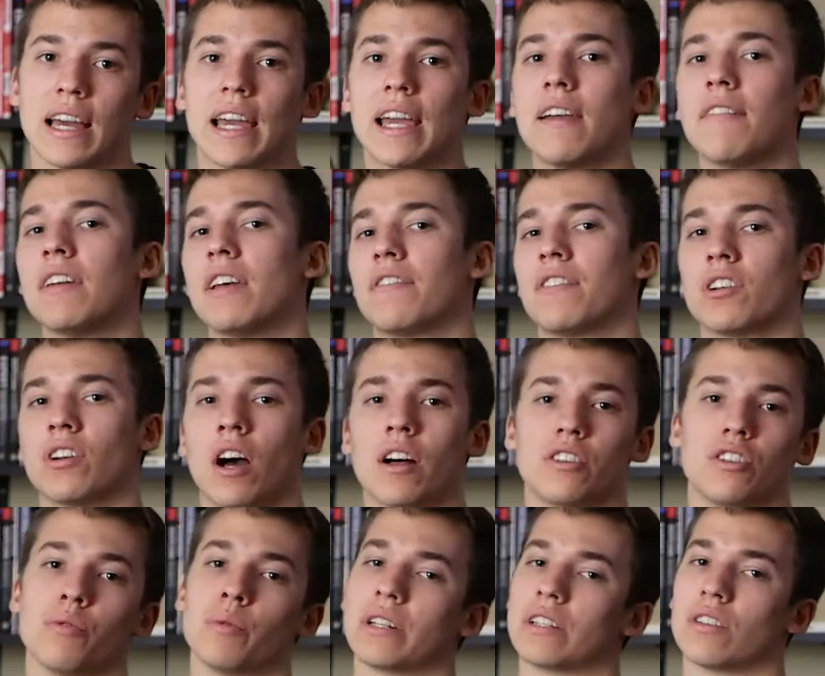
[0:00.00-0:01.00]
even if you're
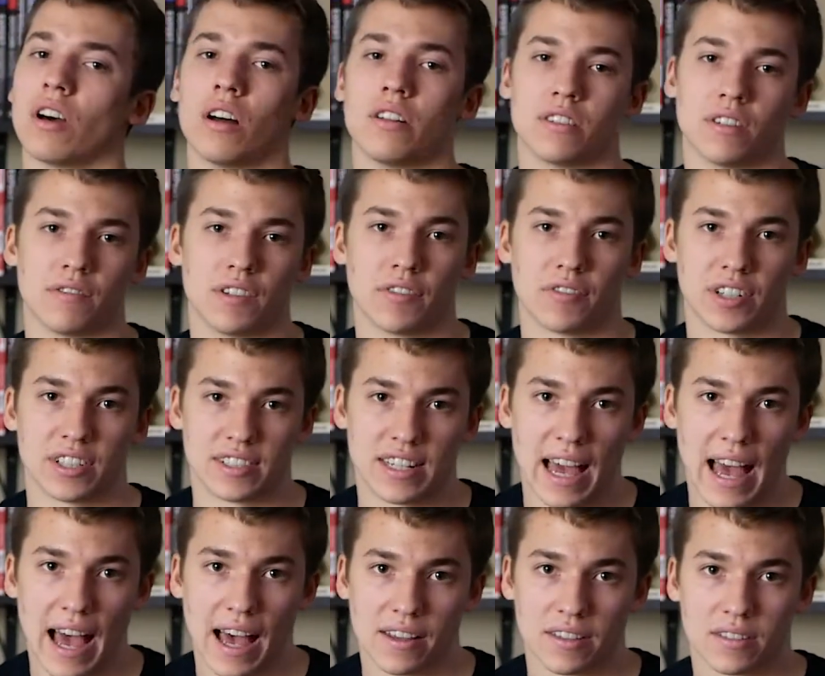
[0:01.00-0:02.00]
not doing tons of different
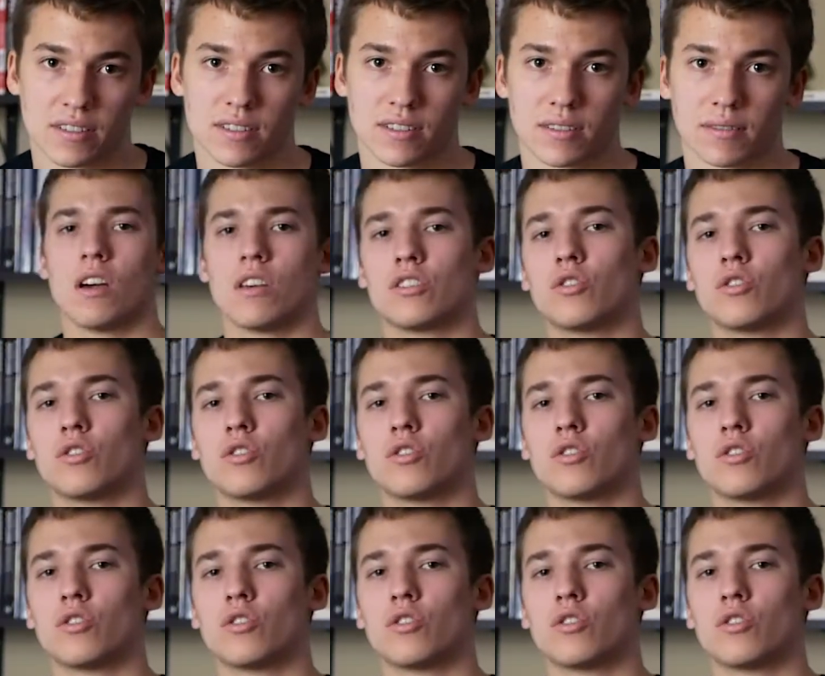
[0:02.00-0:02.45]
tasks.